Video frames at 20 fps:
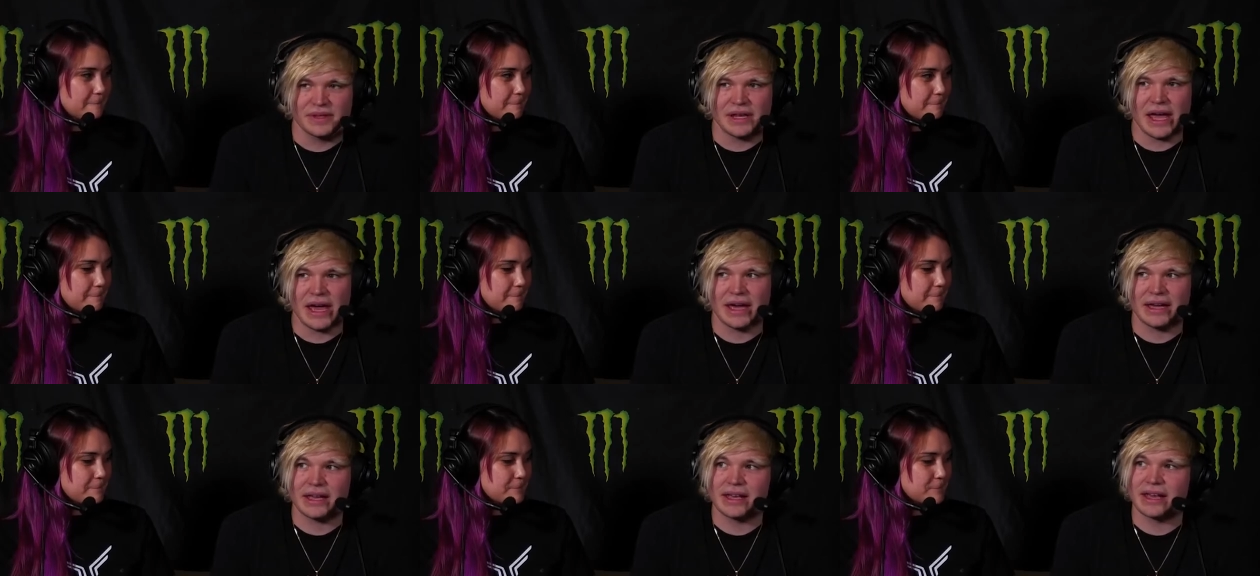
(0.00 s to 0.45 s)

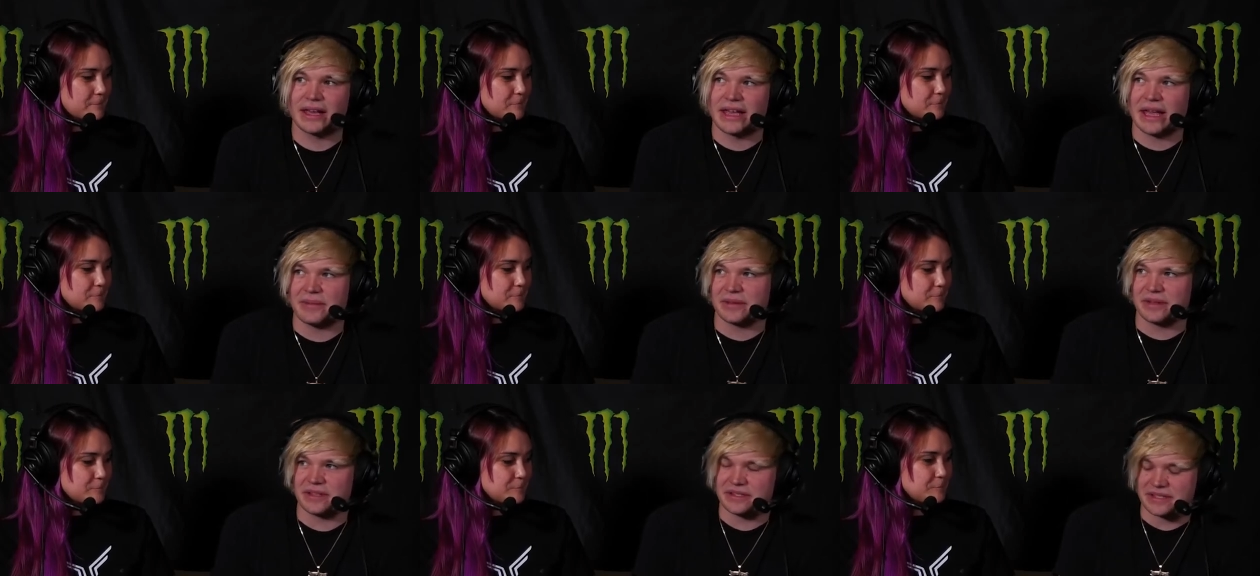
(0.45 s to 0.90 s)
Speaker 1: yeah, I
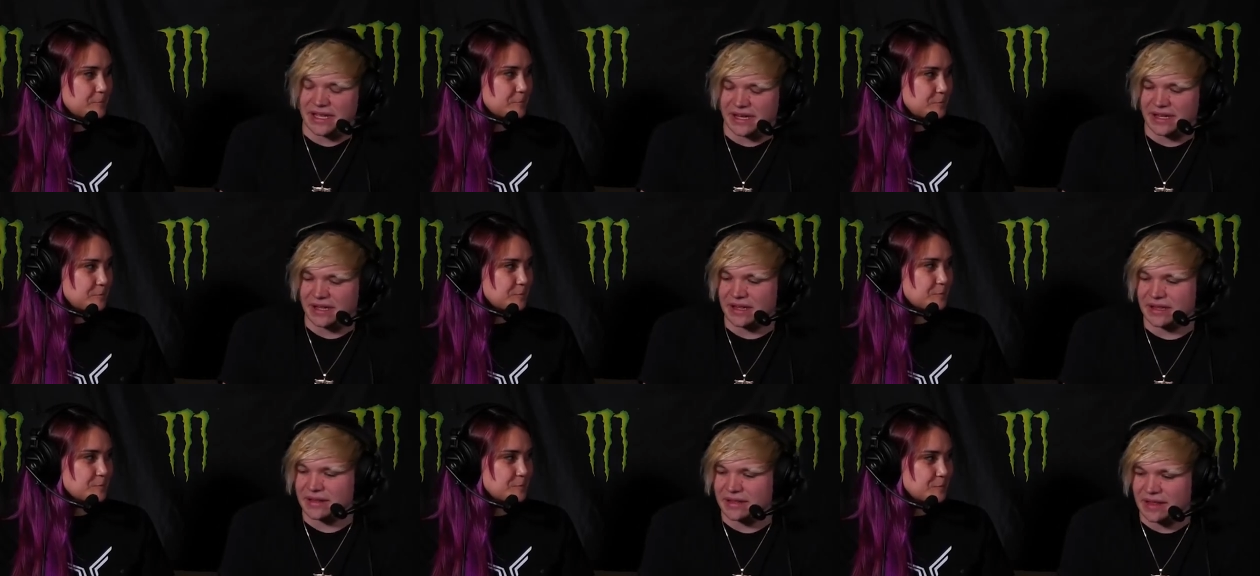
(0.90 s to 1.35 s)
can't really
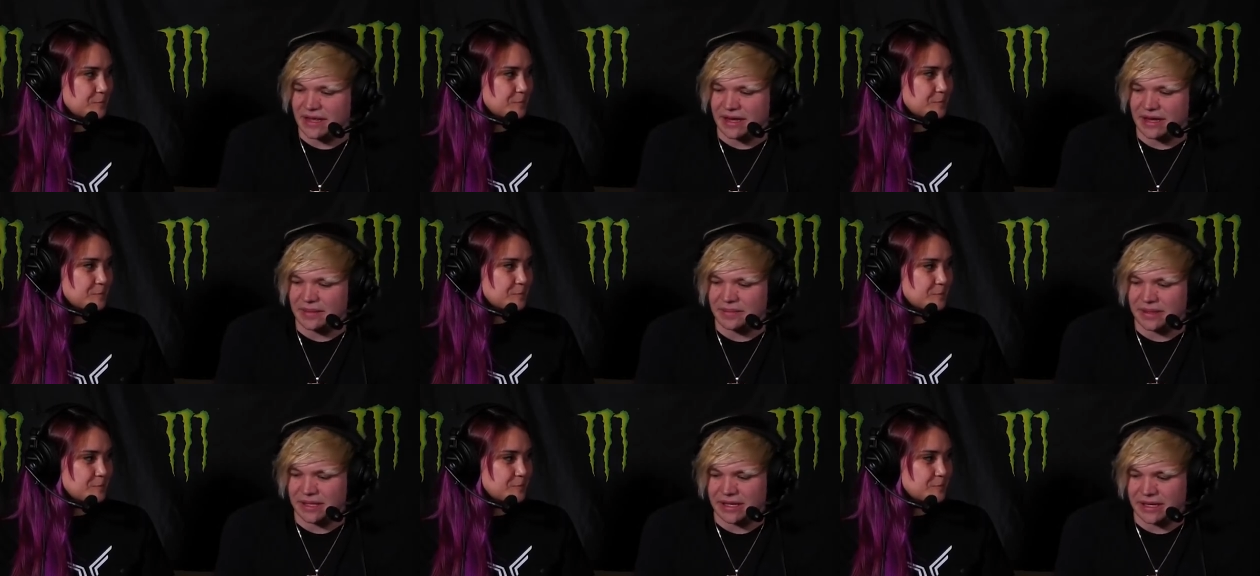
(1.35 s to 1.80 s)
say any,
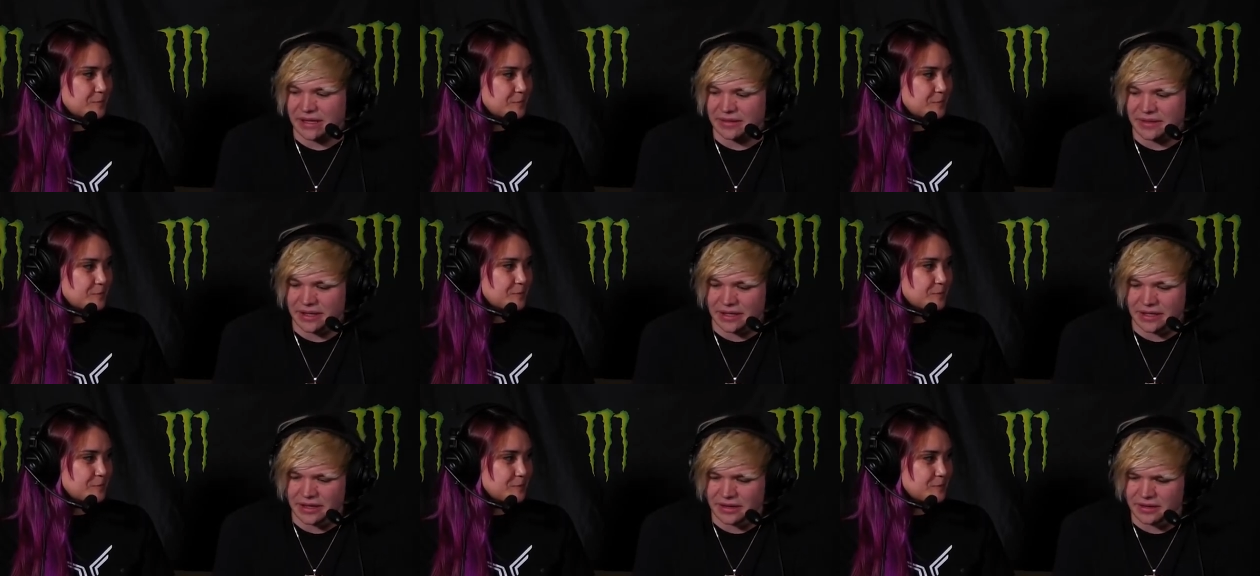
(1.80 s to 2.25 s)
that I play
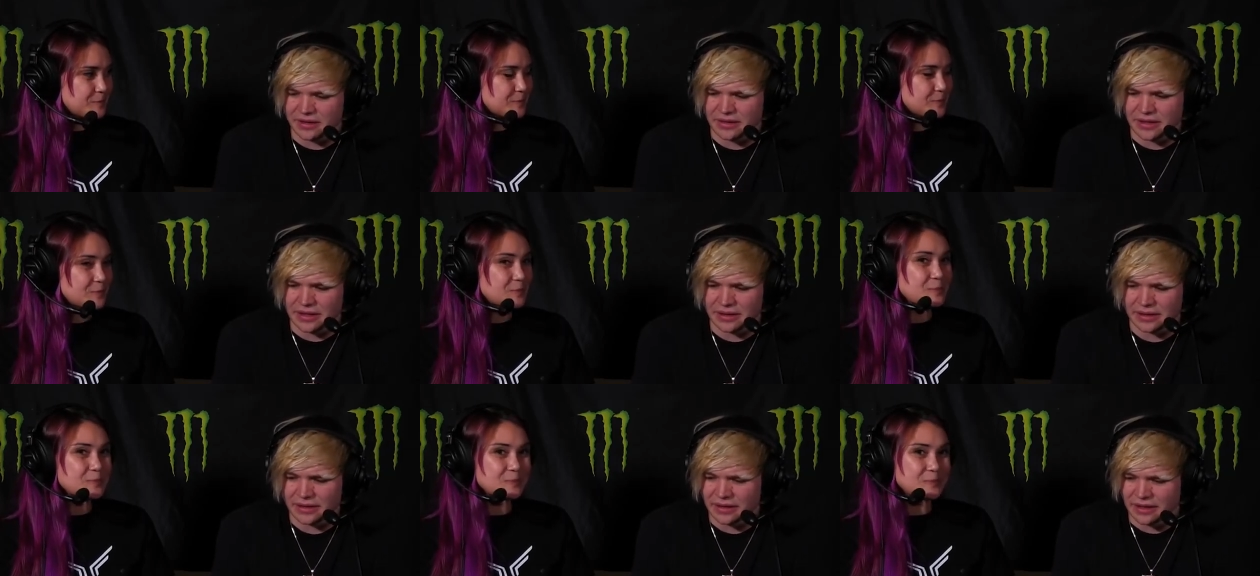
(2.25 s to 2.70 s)
anything
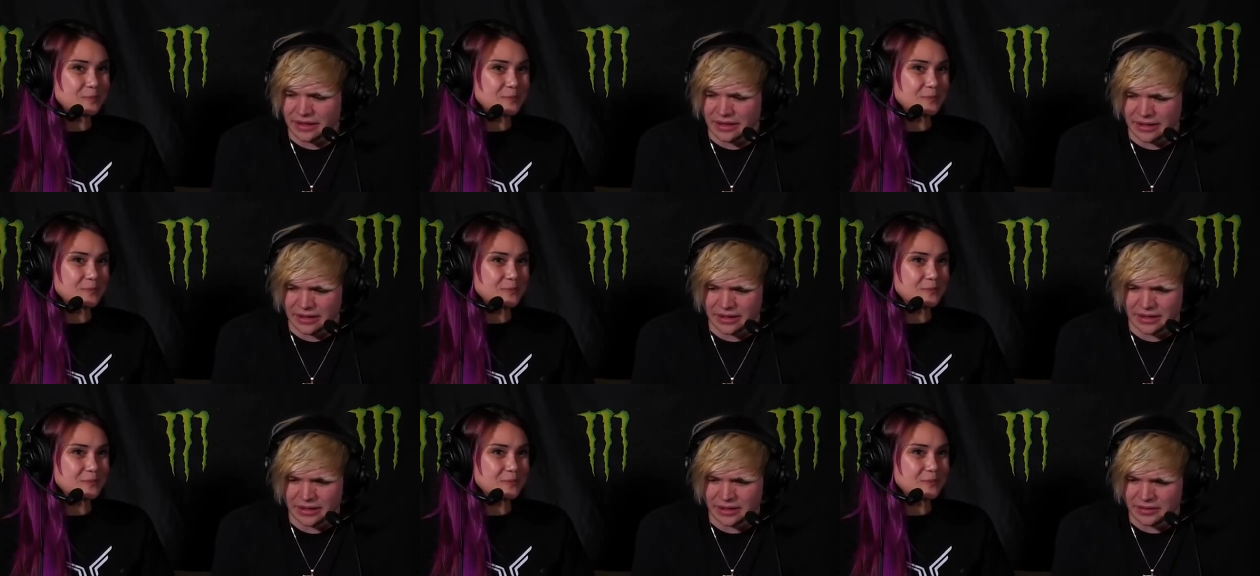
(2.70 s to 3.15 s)
other than
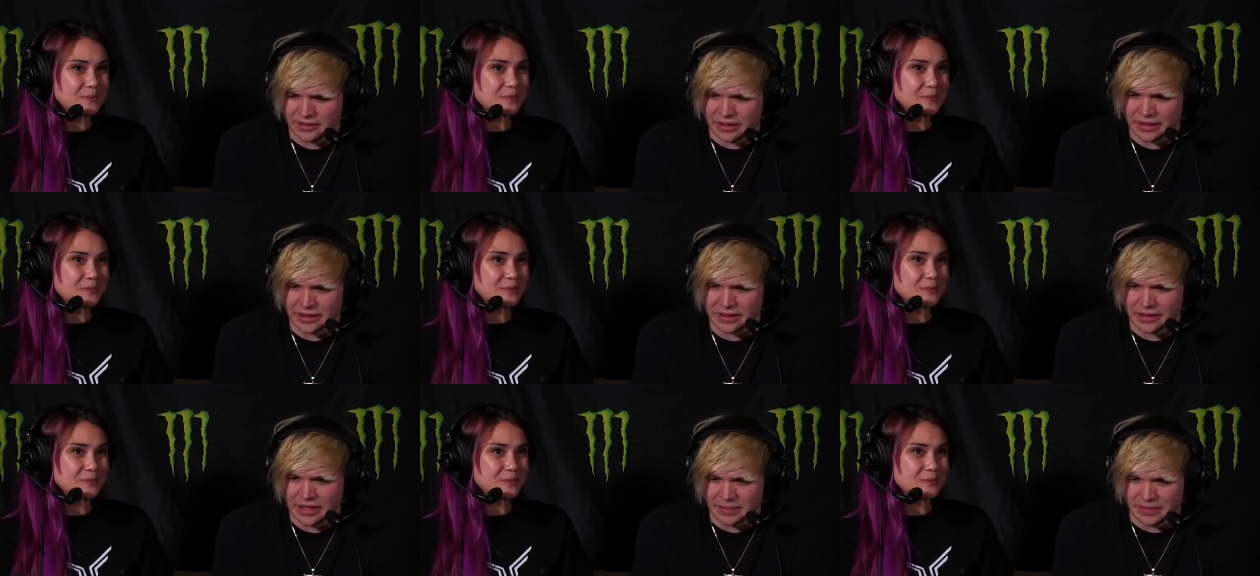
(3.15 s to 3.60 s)
like you know
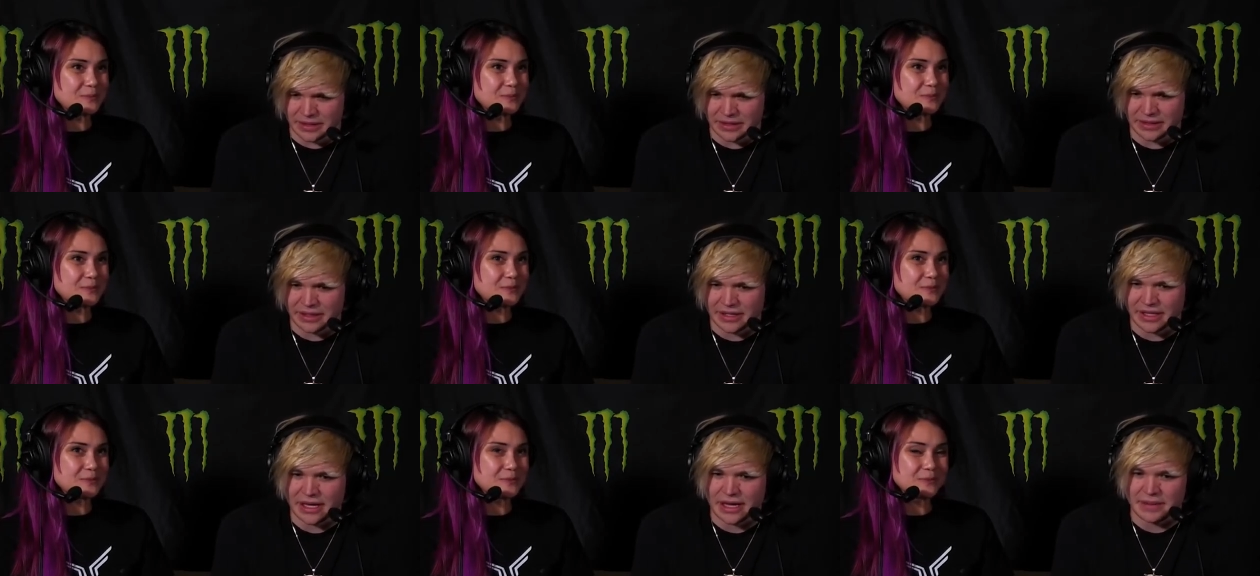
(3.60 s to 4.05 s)
like a
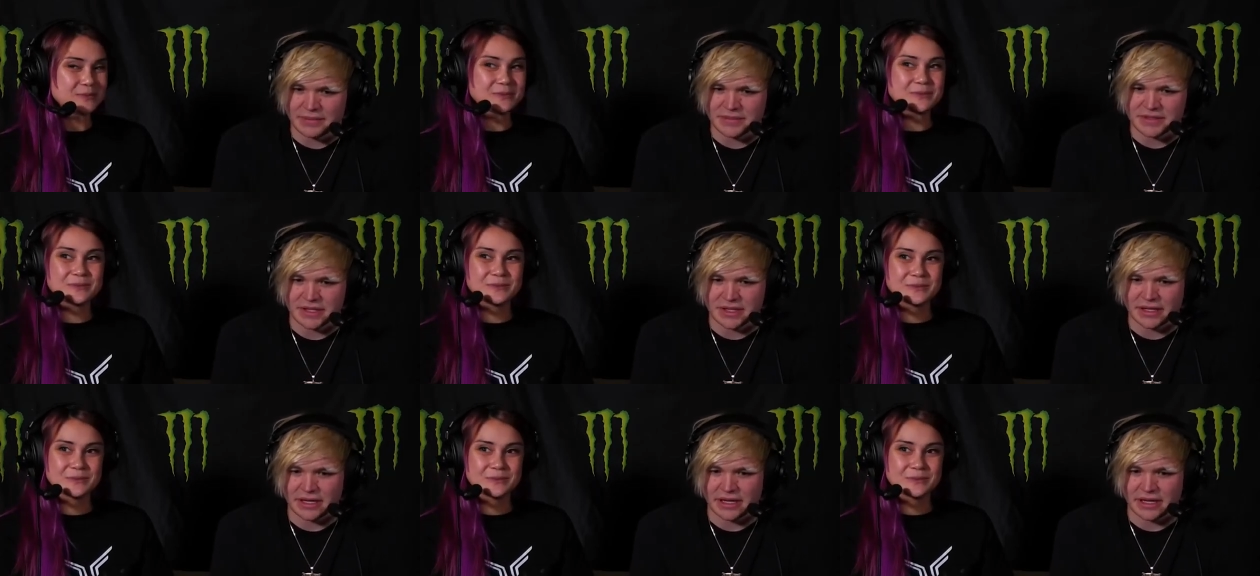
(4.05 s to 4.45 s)
couple indie games.